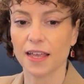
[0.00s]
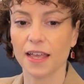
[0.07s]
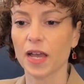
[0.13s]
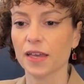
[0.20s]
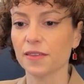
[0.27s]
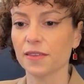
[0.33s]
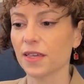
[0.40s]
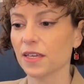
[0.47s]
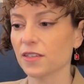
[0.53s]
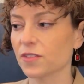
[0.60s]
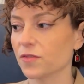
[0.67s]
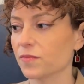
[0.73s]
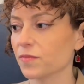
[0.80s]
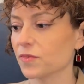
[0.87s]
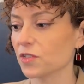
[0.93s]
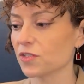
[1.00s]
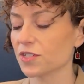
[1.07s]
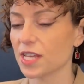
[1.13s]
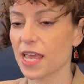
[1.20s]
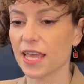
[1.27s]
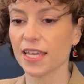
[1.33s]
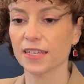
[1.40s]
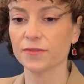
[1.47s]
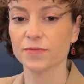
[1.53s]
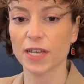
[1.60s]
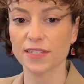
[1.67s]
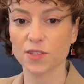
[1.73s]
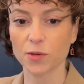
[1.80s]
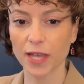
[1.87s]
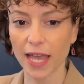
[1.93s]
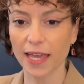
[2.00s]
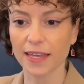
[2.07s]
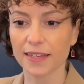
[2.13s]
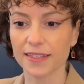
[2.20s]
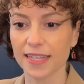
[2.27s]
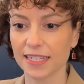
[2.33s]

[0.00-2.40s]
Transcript: I think you're saying that's okay.